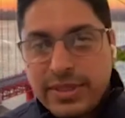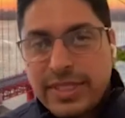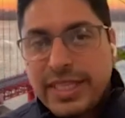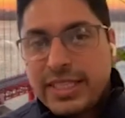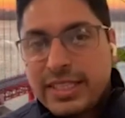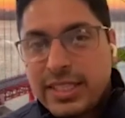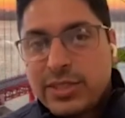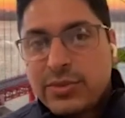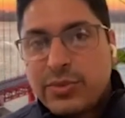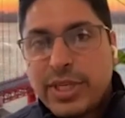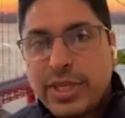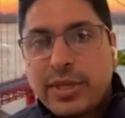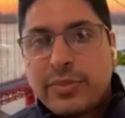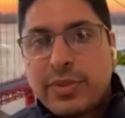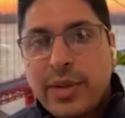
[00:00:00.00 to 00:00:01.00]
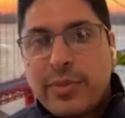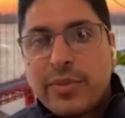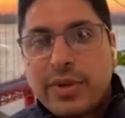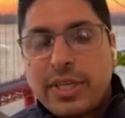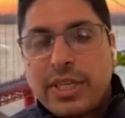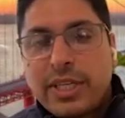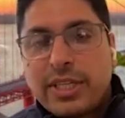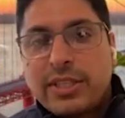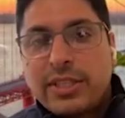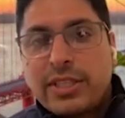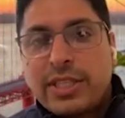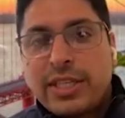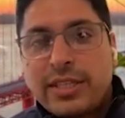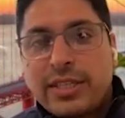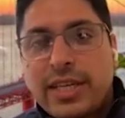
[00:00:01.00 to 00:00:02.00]
This is where primarily the
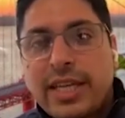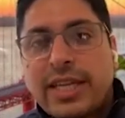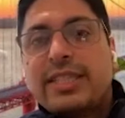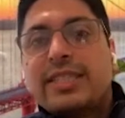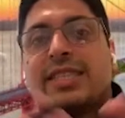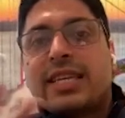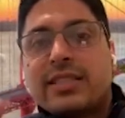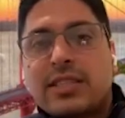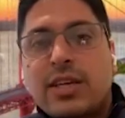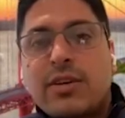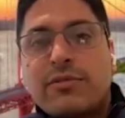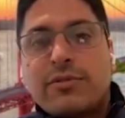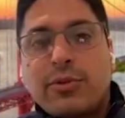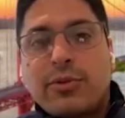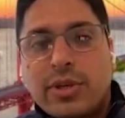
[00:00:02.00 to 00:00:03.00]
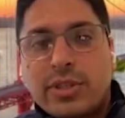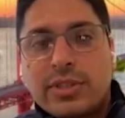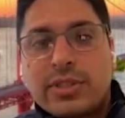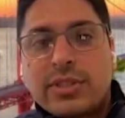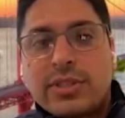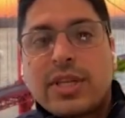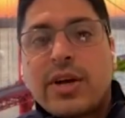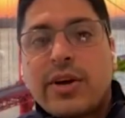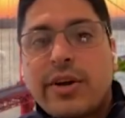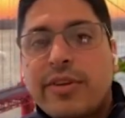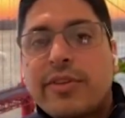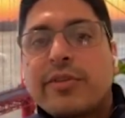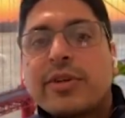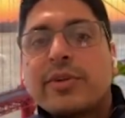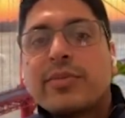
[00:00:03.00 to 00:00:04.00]
data science has now focused. Now
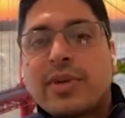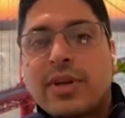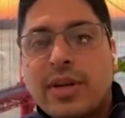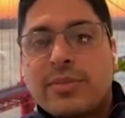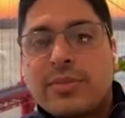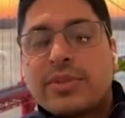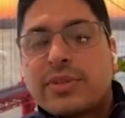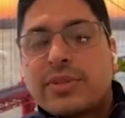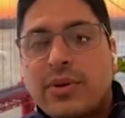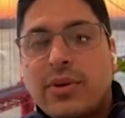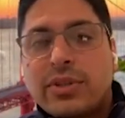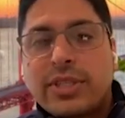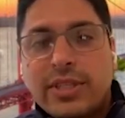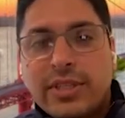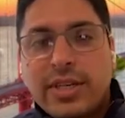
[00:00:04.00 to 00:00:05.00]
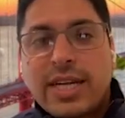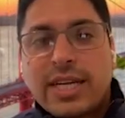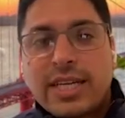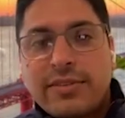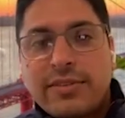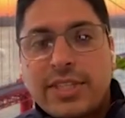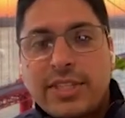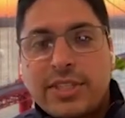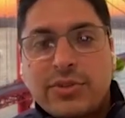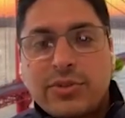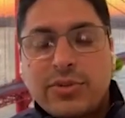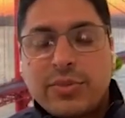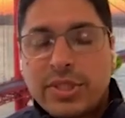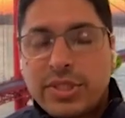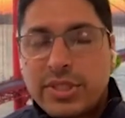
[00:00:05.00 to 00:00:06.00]
everyone clubs all the other activities
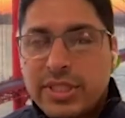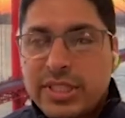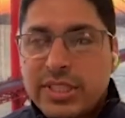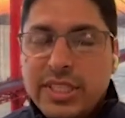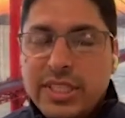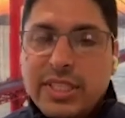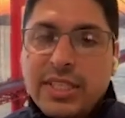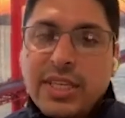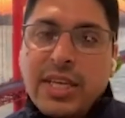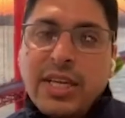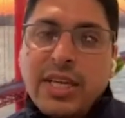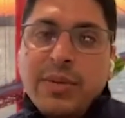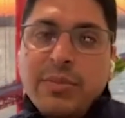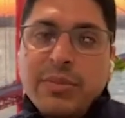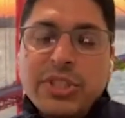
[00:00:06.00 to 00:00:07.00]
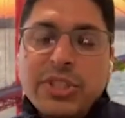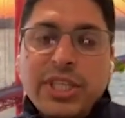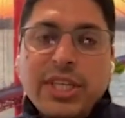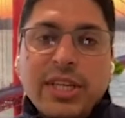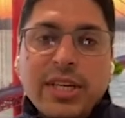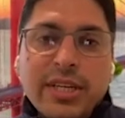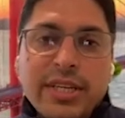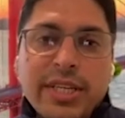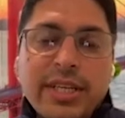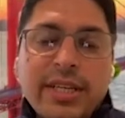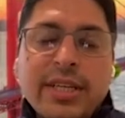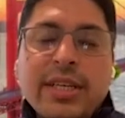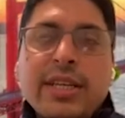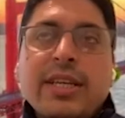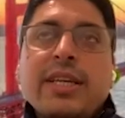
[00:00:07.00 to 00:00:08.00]
too, but essentially machine
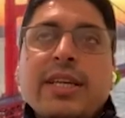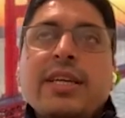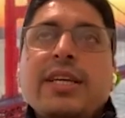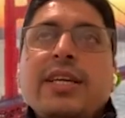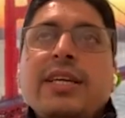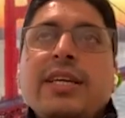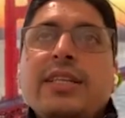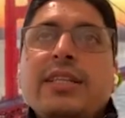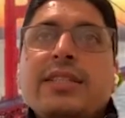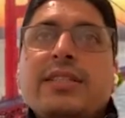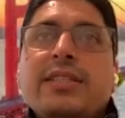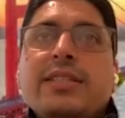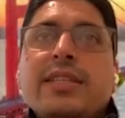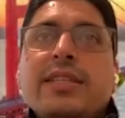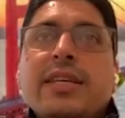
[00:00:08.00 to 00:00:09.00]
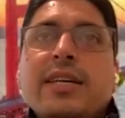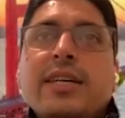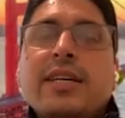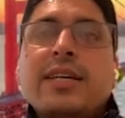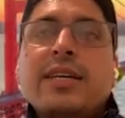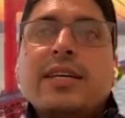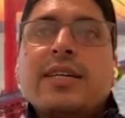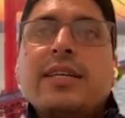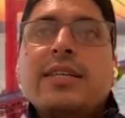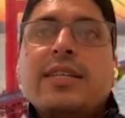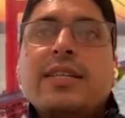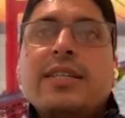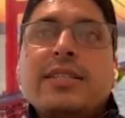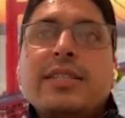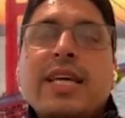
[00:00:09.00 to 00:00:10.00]
learning is
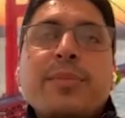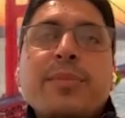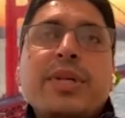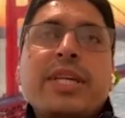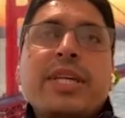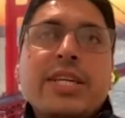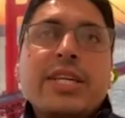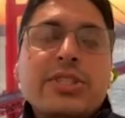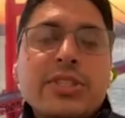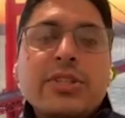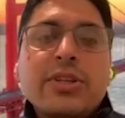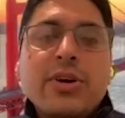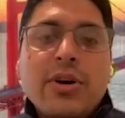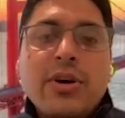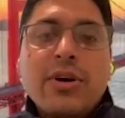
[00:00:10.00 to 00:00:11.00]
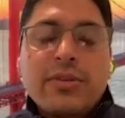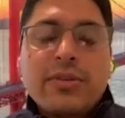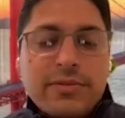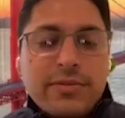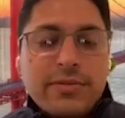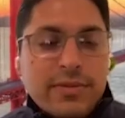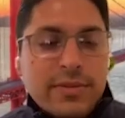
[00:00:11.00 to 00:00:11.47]
an application of